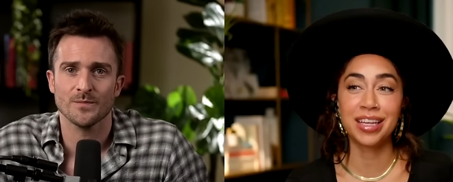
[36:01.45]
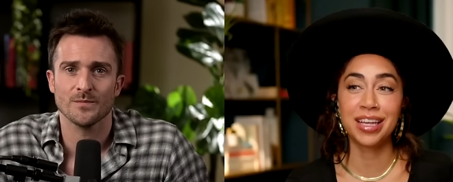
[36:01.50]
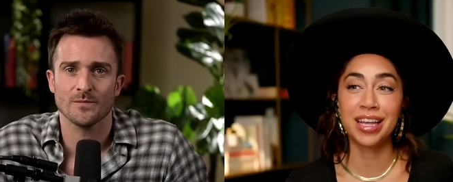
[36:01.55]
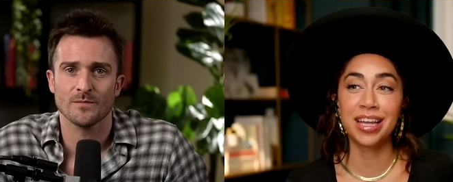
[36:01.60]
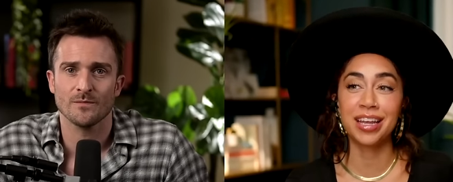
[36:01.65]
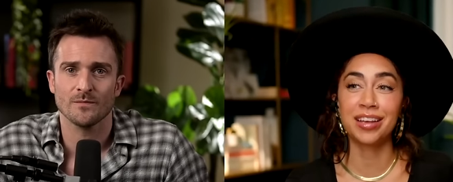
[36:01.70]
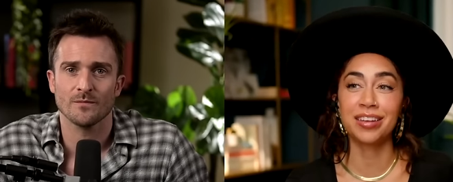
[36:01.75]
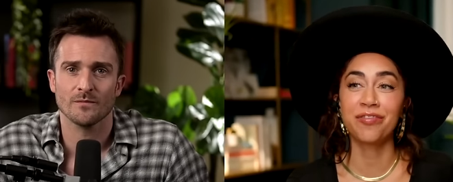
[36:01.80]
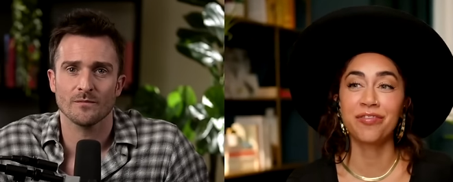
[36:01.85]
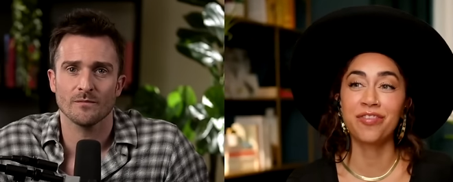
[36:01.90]

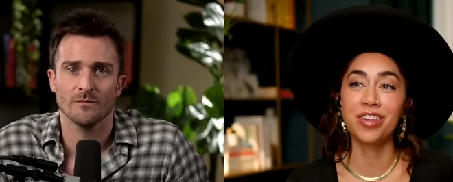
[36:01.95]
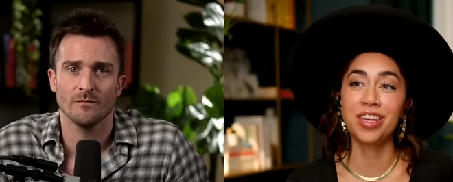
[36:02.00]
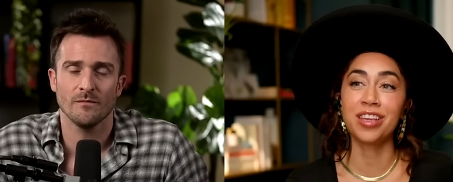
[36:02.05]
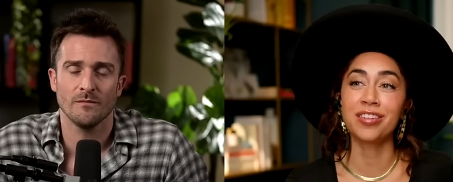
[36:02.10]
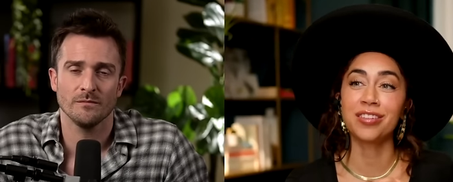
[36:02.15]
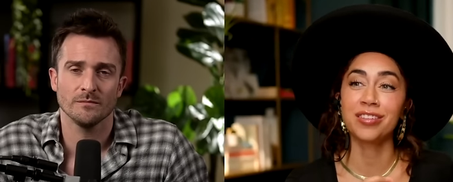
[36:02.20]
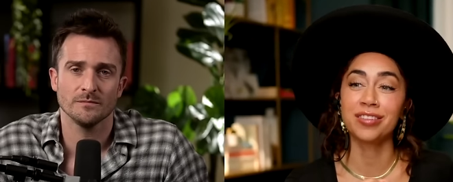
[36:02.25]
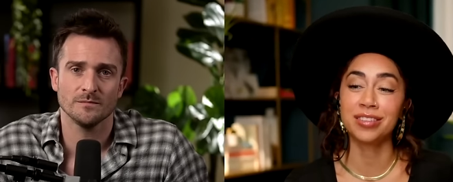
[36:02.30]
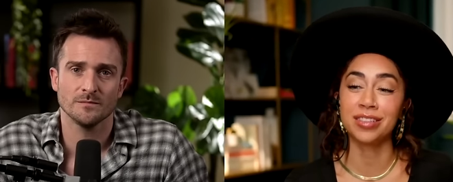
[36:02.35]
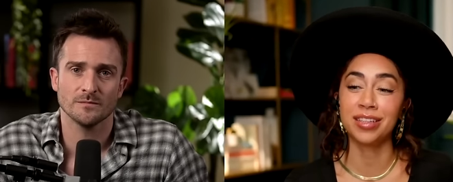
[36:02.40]
Speaker 1: it
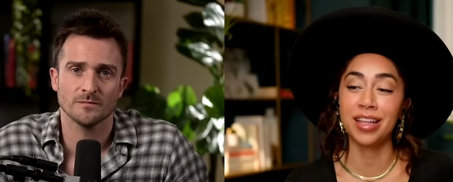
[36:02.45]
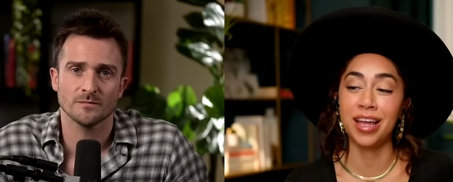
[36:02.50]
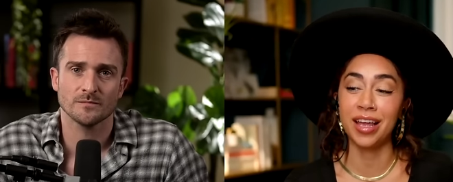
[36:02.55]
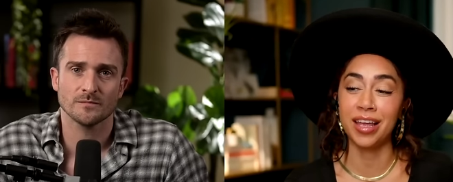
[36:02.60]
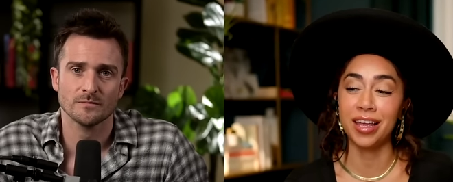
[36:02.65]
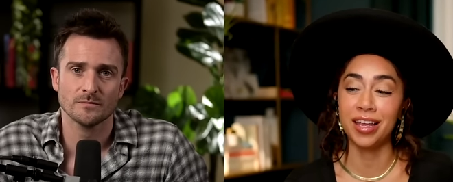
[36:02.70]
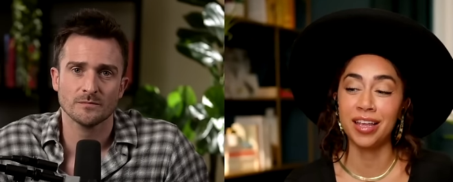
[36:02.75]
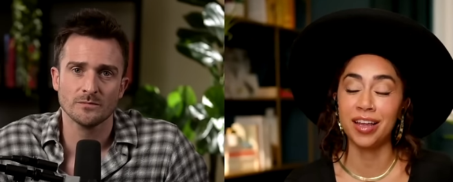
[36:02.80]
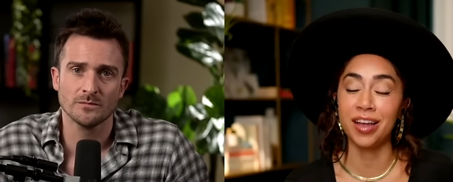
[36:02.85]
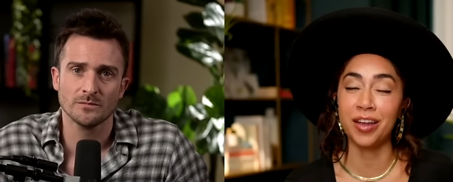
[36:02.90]
feels
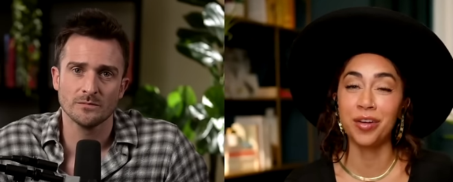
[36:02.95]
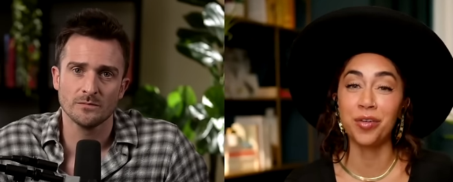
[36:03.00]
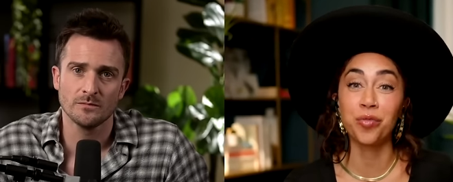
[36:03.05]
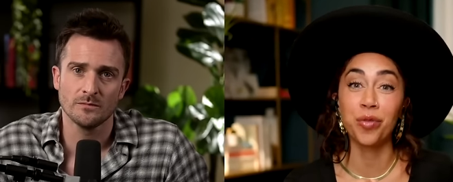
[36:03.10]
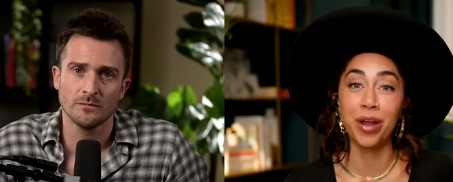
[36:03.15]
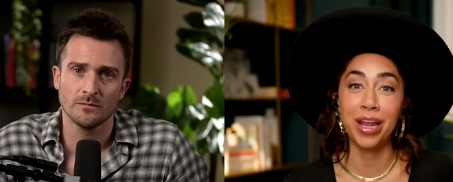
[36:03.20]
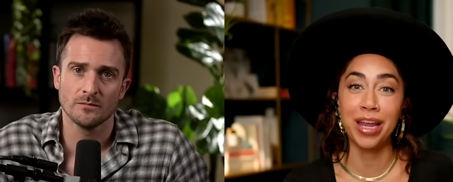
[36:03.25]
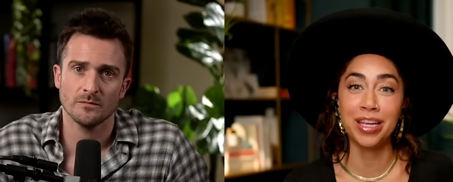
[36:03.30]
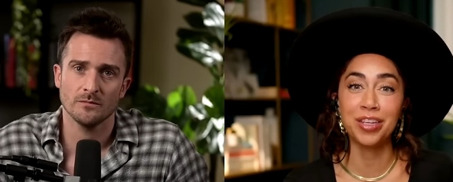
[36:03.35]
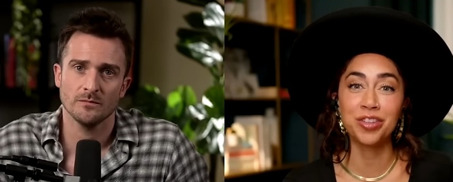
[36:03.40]
like an
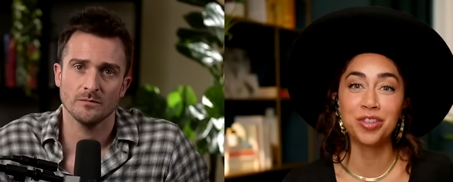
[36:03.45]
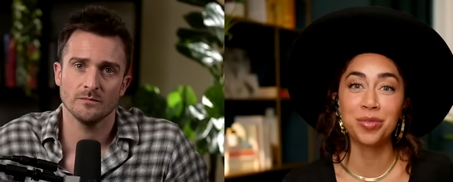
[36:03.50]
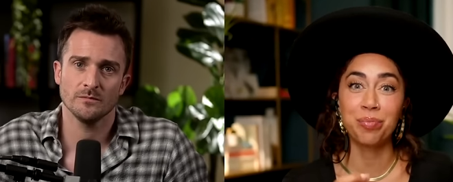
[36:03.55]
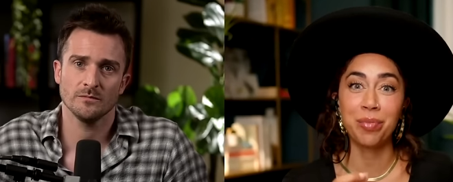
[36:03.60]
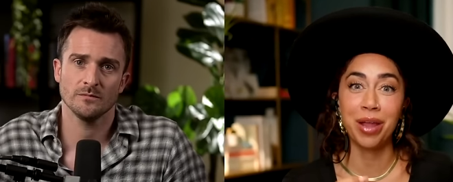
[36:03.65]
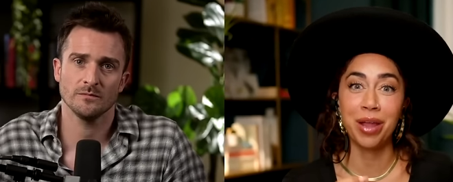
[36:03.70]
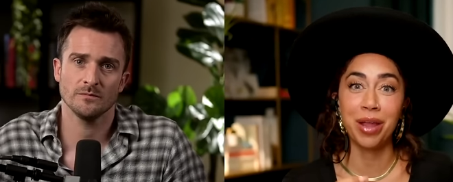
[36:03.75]
arranged